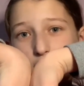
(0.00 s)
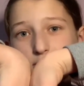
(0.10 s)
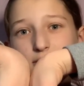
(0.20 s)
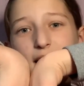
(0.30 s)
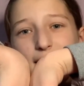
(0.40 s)

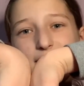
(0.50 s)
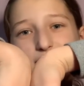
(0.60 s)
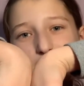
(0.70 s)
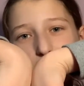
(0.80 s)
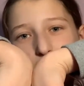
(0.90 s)

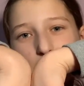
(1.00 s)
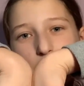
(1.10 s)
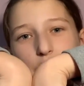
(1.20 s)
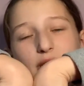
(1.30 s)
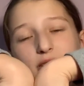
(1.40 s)
legs that
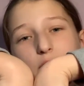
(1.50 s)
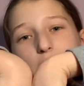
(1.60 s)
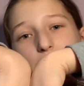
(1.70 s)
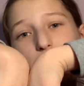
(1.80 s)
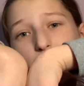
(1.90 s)
go this
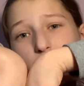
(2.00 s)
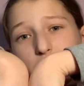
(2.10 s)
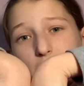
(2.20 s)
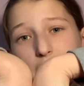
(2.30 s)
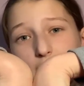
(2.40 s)
way, or
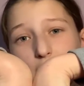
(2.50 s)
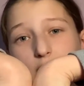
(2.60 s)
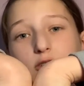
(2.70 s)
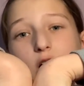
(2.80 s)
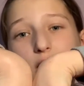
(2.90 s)
like the
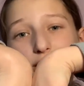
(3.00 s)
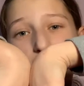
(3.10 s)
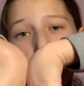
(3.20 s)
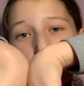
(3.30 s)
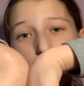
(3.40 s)
claws,
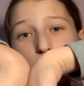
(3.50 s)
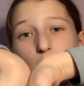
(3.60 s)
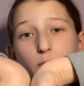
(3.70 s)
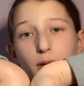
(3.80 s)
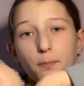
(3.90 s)
it'll
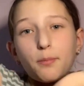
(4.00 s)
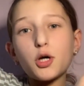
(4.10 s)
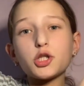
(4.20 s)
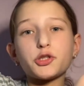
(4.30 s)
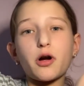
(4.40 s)
help them
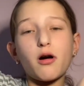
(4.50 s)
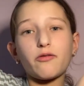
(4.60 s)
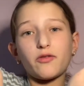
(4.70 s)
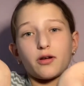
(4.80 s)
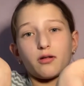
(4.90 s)
push
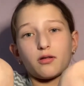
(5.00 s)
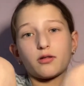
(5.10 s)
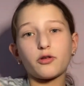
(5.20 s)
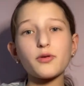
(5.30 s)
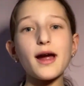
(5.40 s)
off
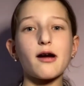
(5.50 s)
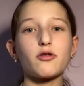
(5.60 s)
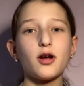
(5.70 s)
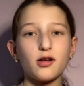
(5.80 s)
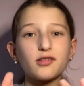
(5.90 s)
the
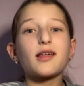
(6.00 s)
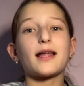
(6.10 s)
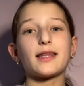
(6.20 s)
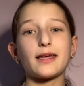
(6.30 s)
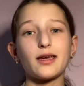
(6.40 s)
ground so
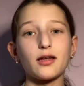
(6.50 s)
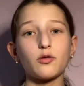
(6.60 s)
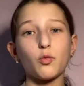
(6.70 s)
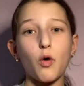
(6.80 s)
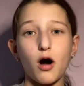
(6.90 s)
that they
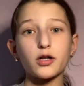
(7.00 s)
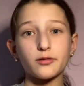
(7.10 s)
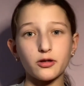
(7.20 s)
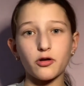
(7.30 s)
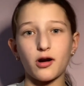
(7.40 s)
can walk
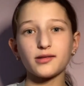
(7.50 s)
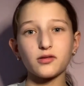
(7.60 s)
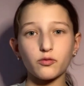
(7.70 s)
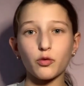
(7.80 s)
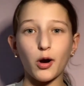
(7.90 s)

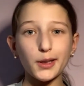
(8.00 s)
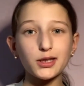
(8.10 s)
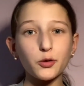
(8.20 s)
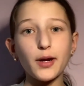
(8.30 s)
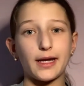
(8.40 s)
across
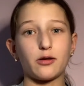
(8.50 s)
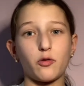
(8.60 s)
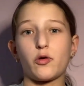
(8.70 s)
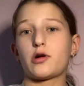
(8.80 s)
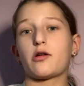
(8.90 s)
rocky terrain
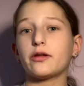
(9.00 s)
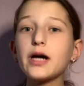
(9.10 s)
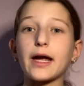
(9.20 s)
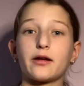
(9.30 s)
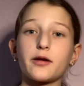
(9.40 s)
or on the
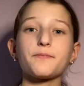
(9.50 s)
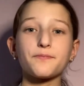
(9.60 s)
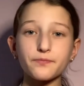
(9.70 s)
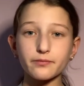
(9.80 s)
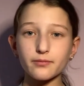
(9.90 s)
land.
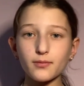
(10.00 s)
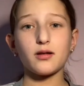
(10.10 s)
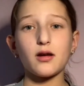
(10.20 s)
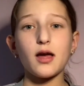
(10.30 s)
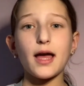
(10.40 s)

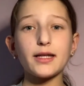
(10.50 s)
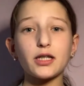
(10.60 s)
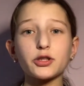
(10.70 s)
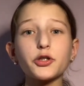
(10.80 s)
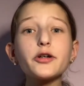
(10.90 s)

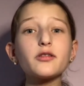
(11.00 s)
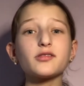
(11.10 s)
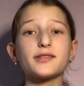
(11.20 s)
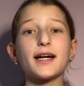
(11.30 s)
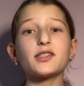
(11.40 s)
And
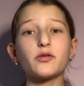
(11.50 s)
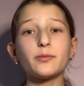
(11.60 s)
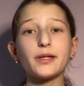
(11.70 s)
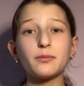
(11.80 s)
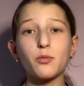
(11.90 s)
turtles' legs will
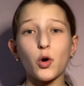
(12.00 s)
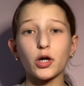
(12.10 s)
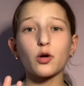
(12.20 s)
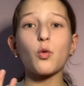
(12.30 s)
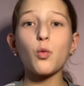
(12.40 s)
be
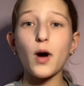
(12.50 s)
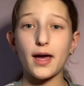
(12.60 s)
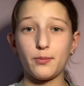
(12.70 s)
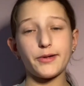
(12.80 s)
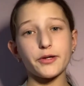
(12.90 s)
more
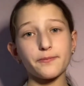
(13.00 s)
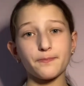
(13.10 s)
webbed.